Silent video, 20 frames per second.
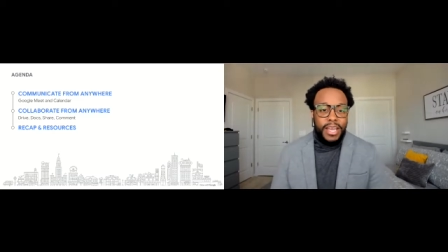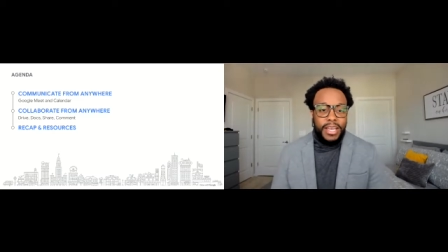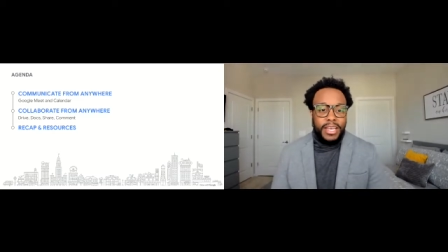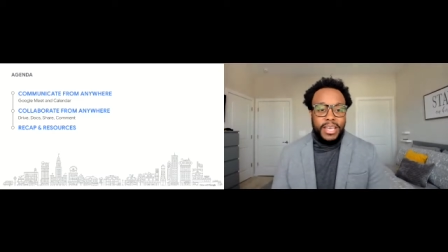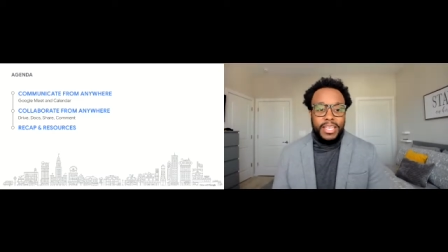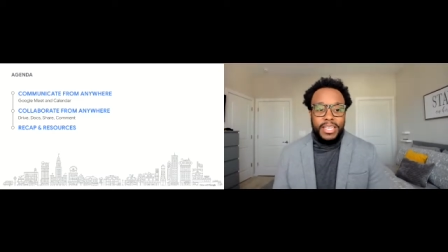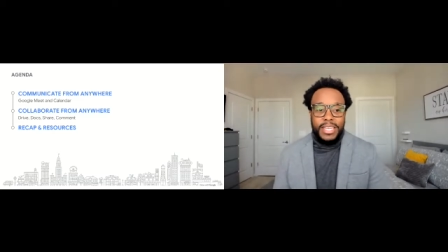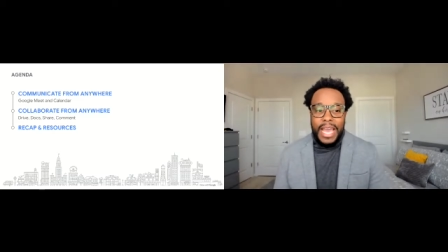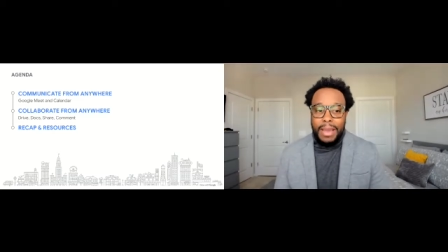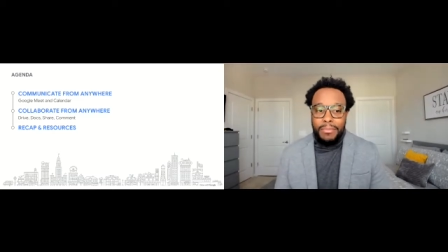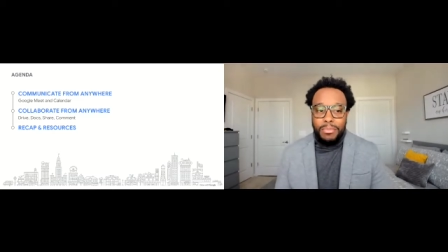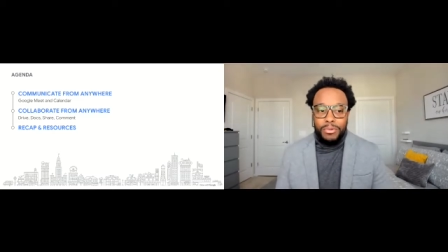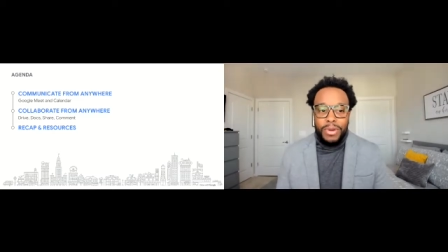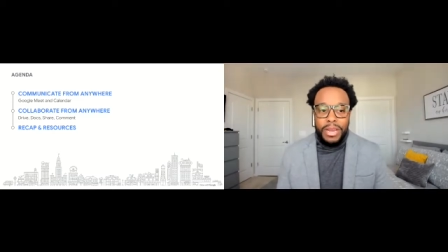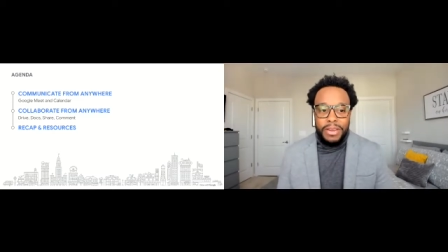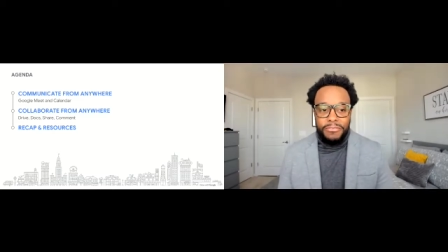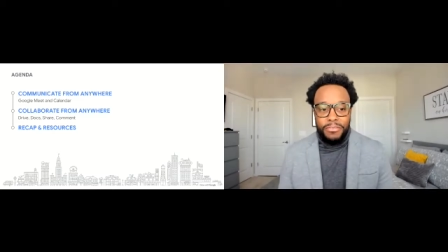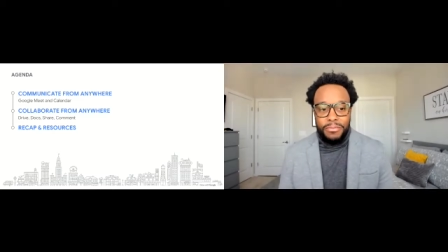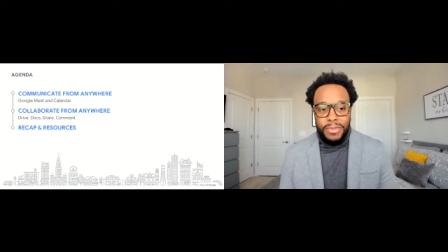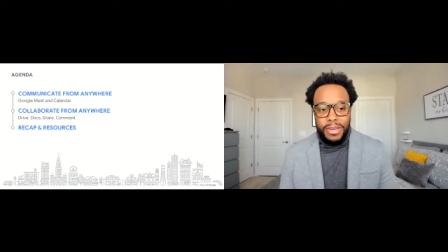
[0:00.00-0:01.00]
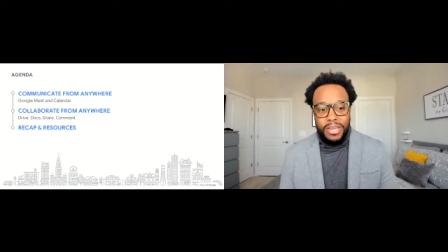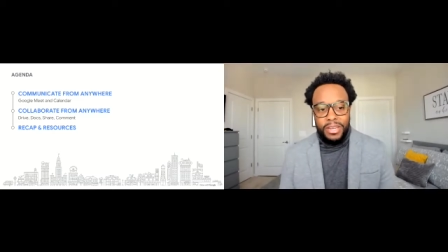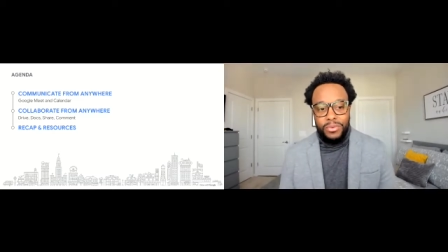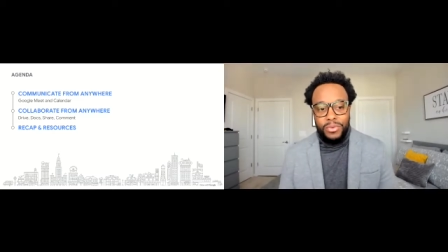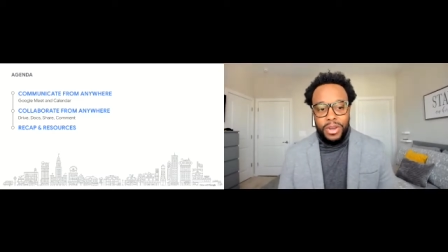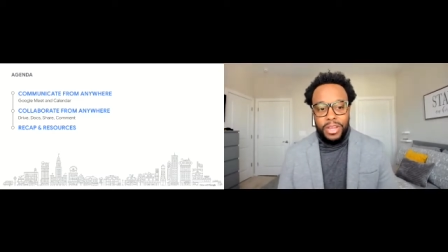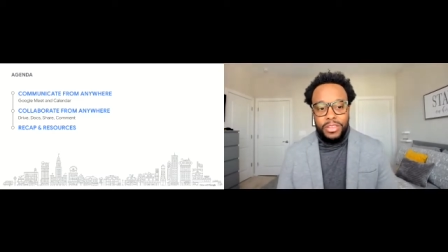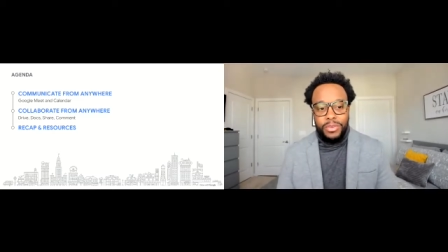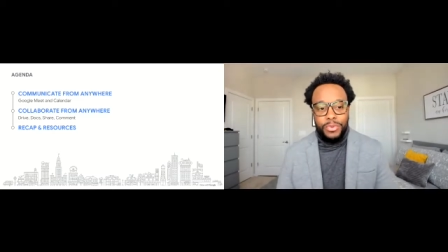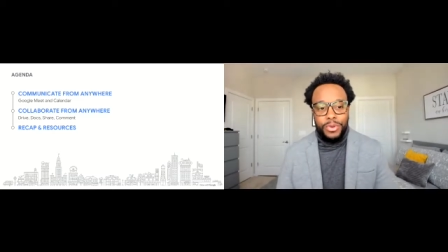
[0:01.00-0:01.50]
collaborate from
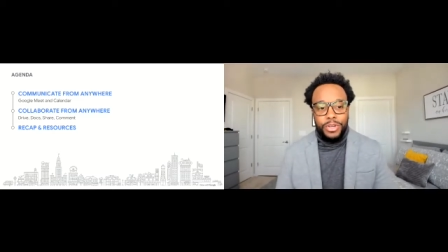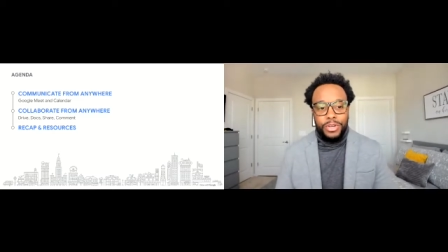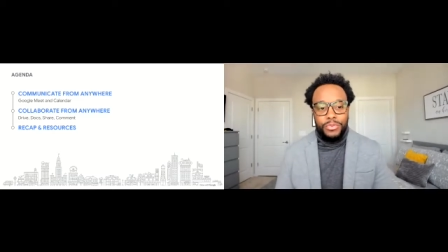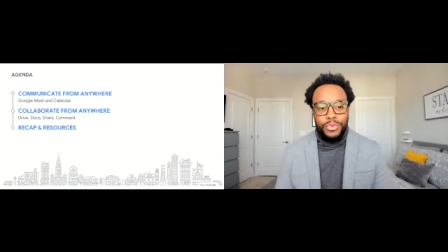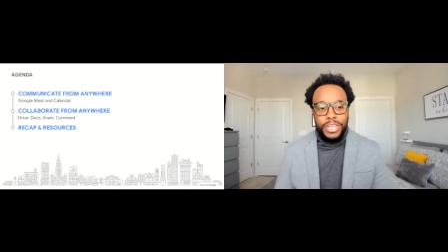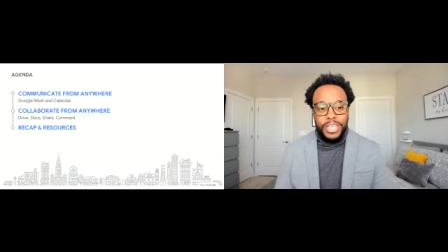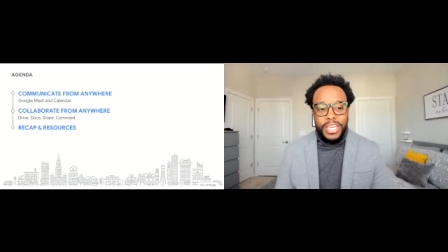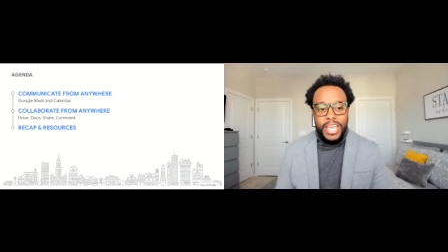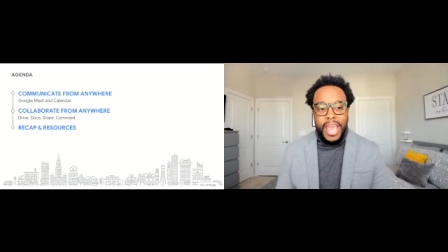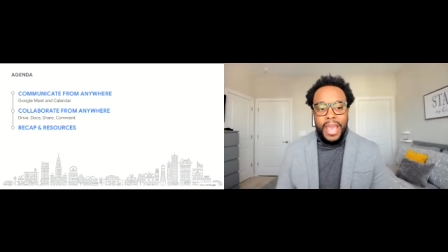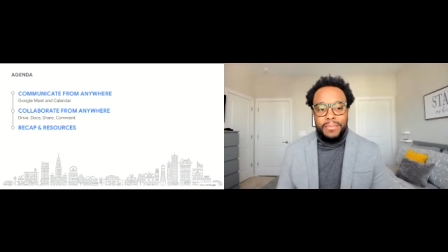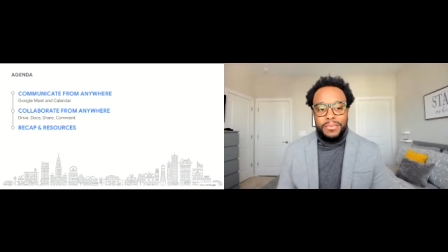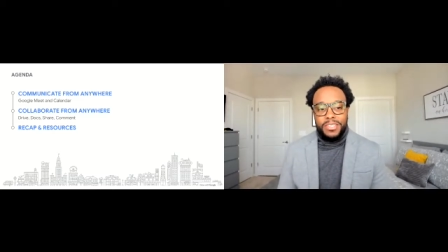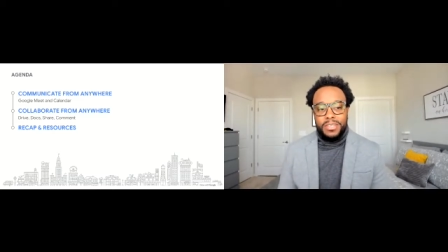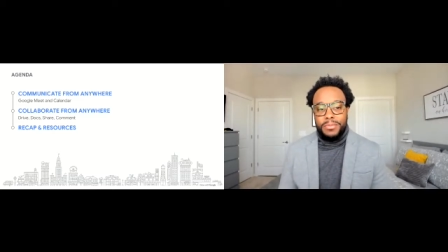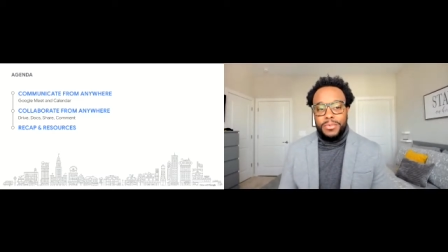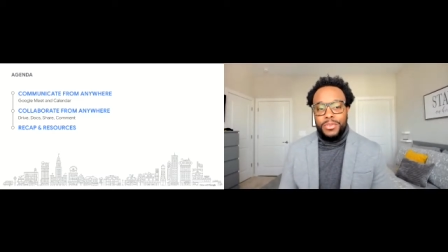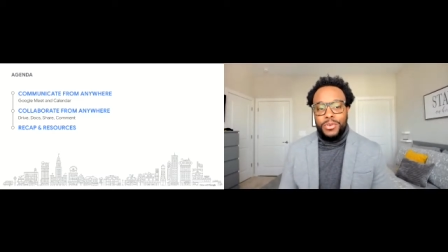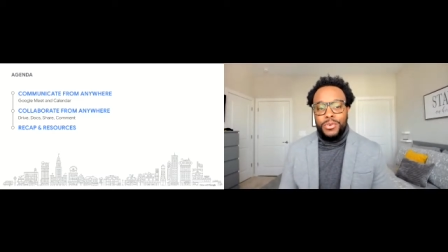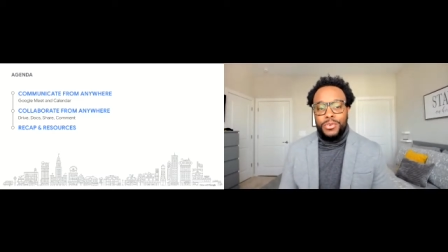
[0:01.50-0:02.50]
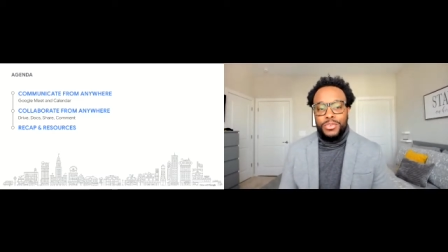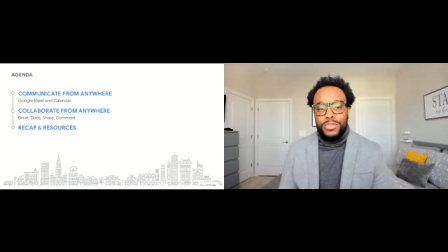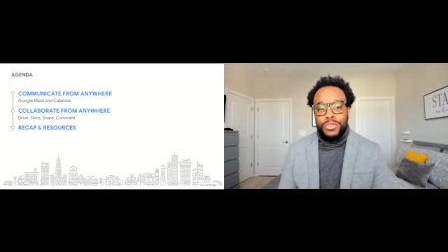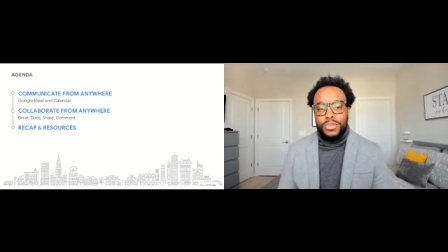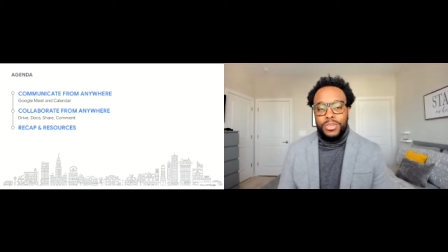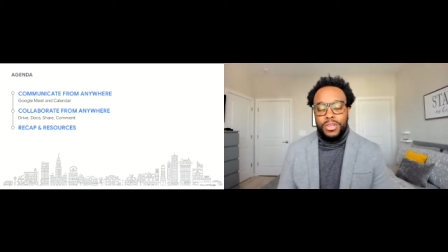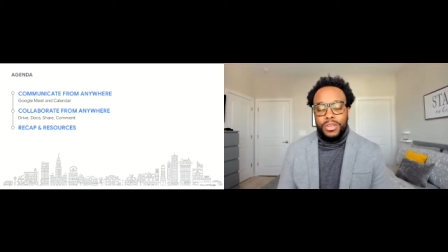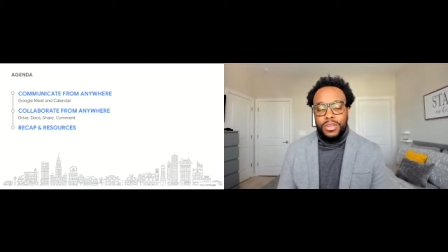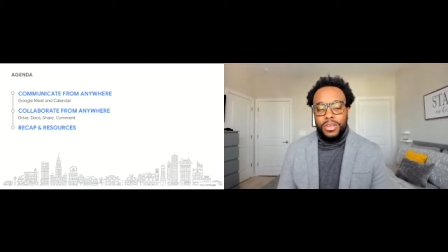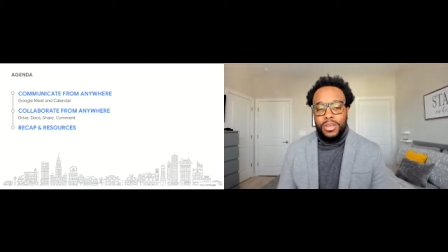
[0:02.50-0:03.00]
anywhere, and then we're going to recap some of
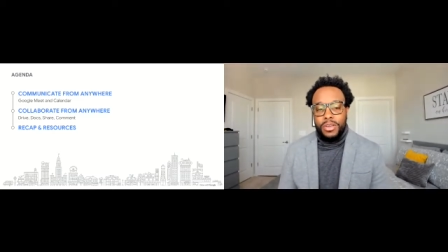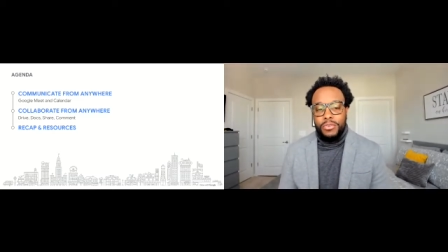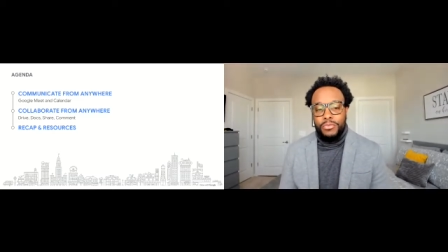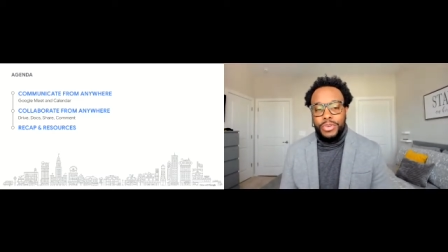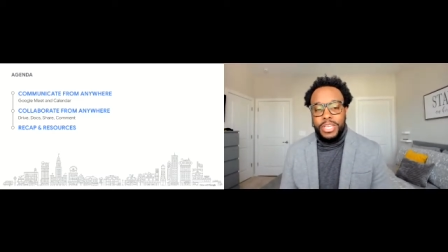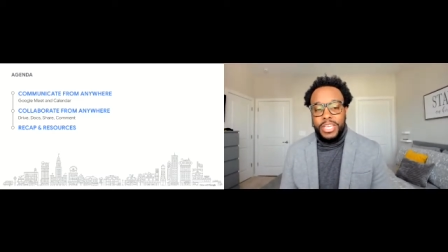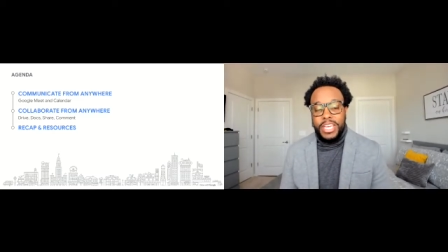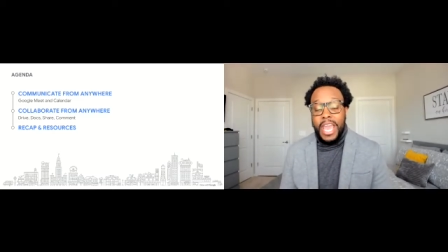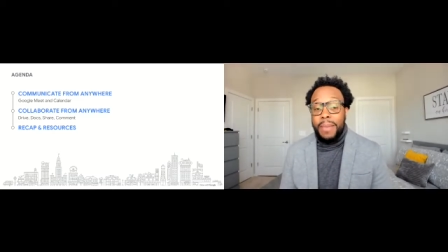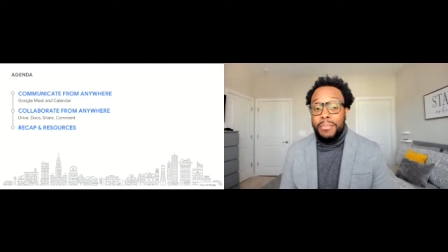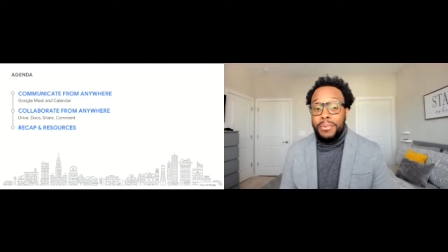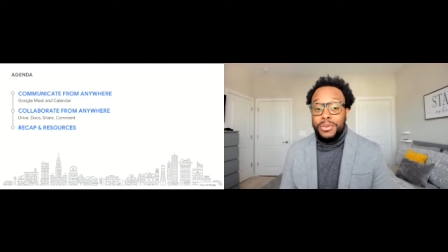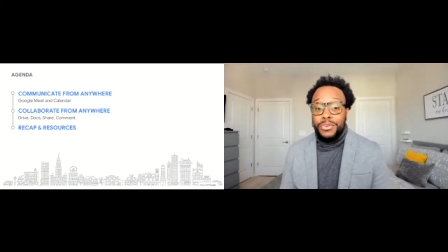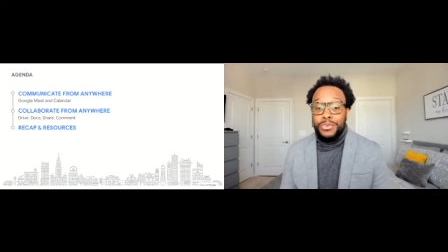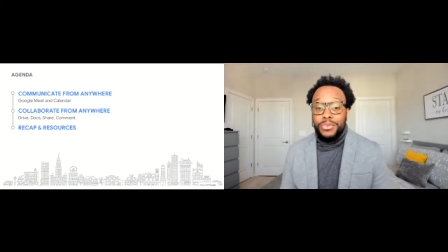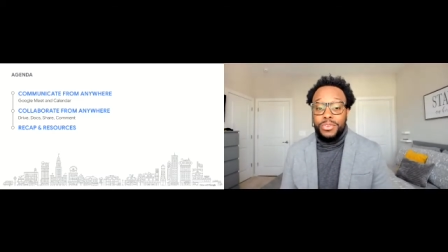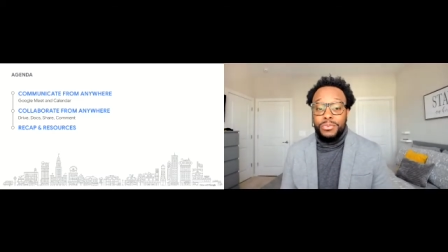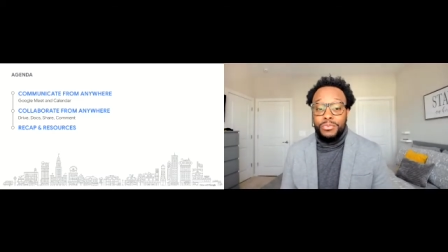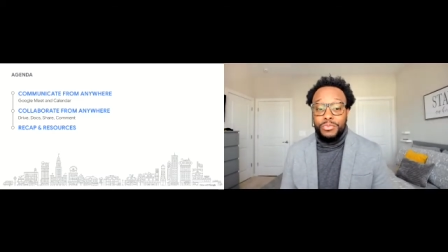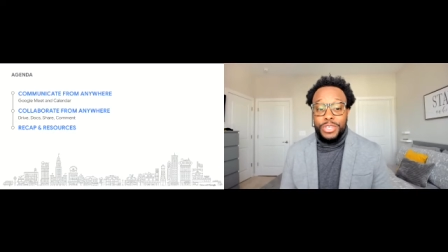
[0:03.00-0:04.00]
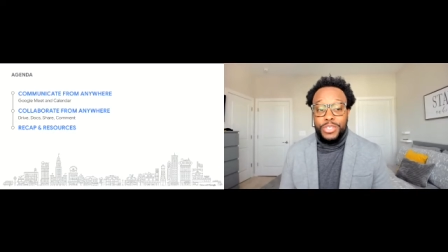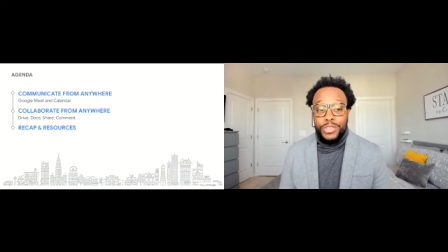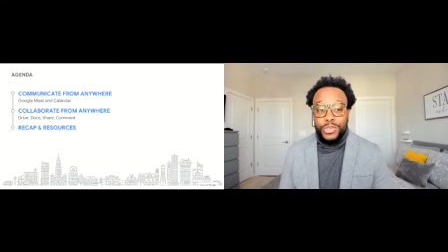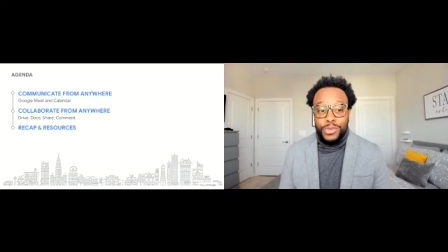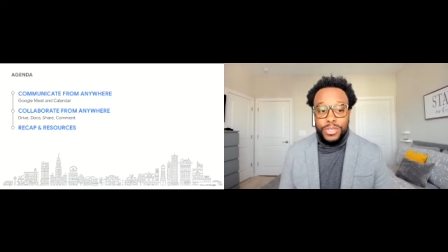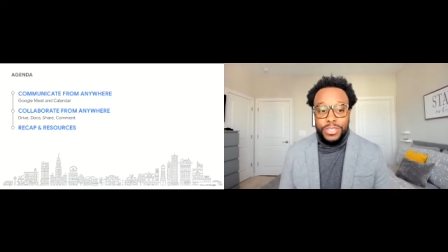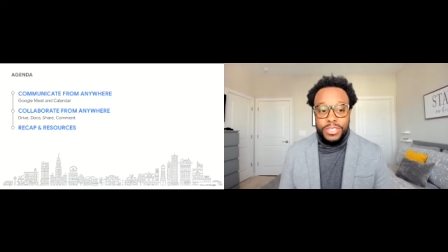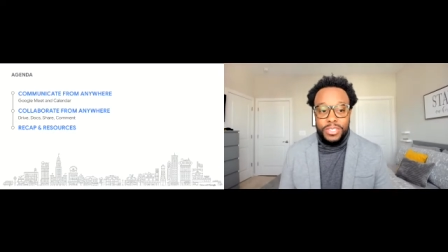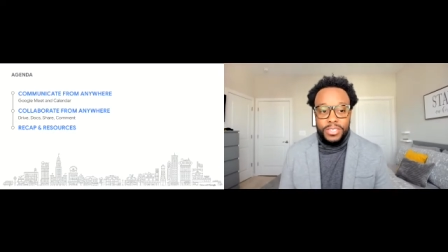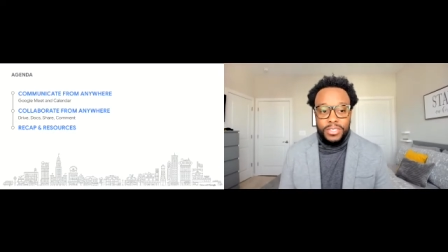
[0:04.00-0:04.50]
those, and do some
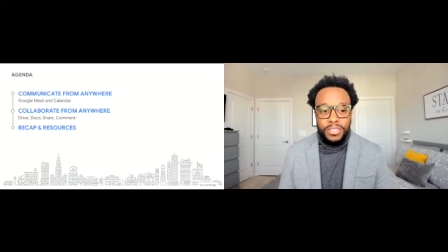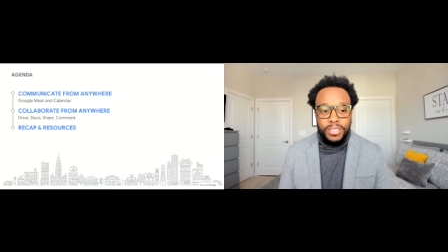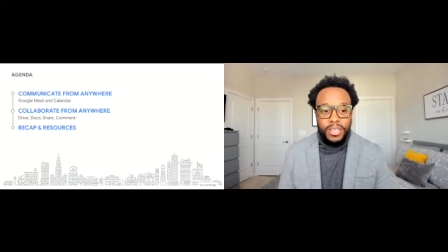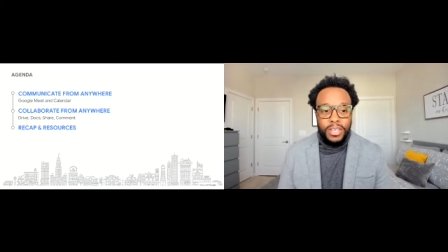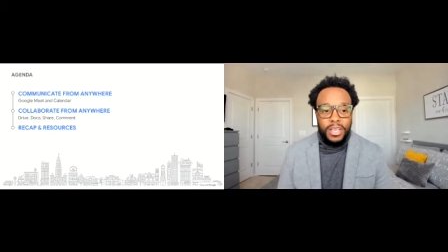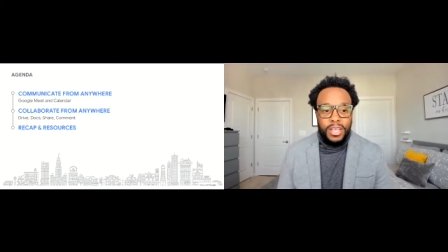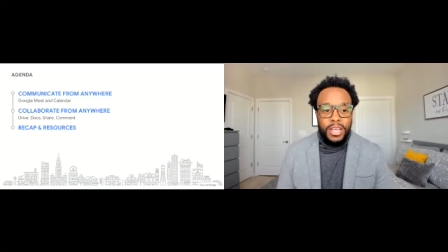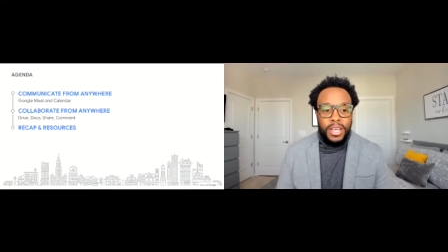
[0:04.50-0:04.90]
resources.